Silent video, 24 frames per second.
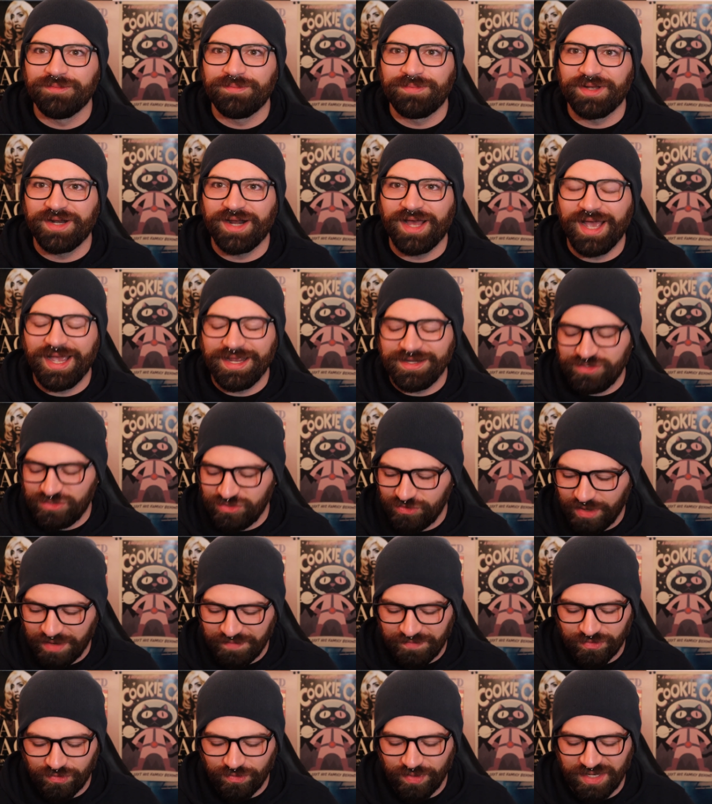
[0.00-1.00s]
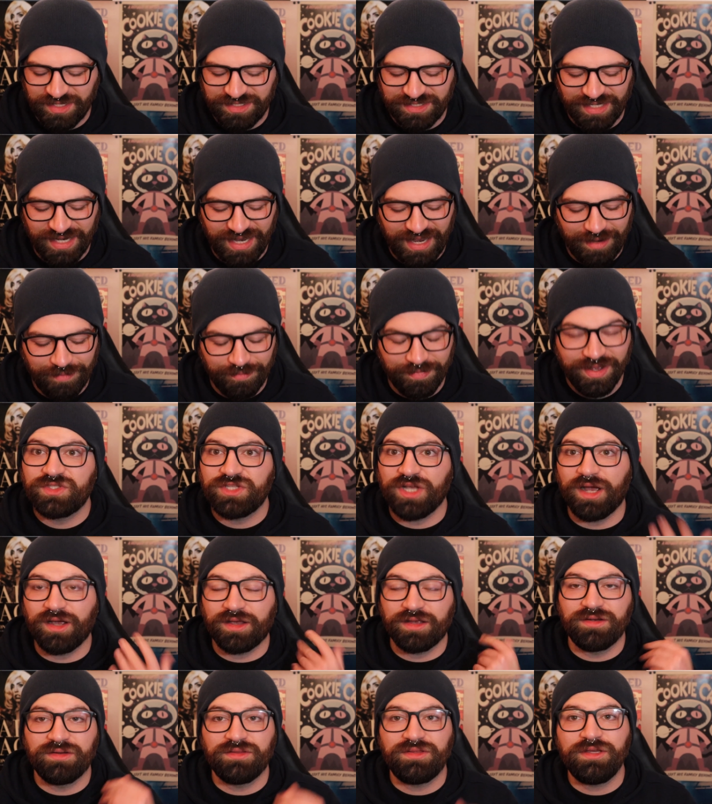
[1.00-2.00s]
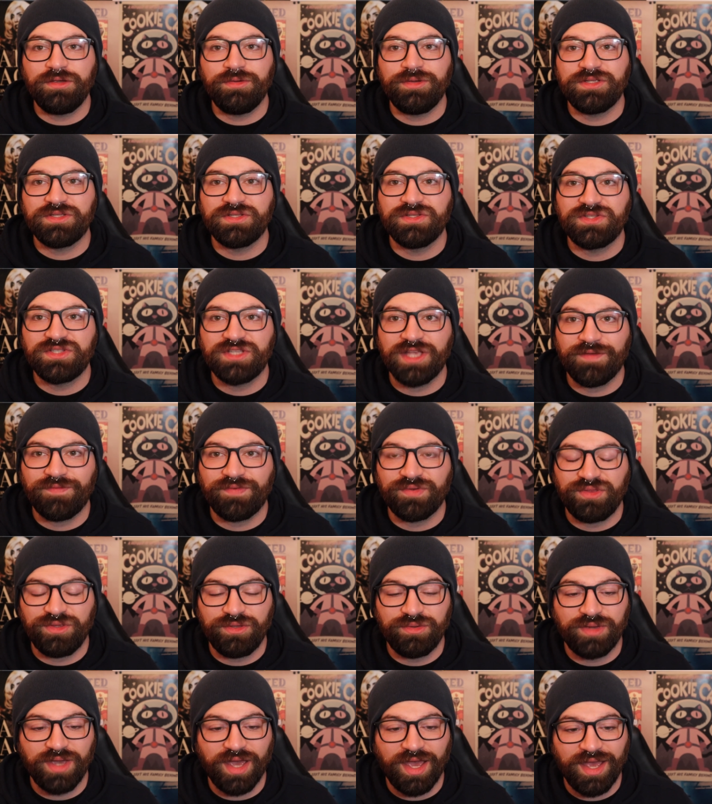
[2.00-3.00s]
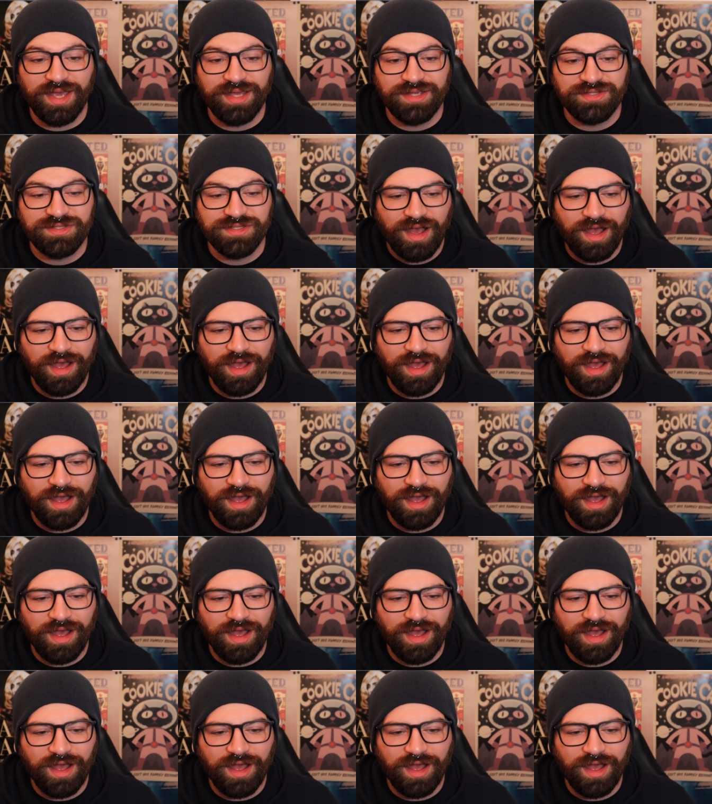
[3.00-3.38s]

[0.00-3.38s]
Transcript: but I do have a great time talking theories and stuff with you guys.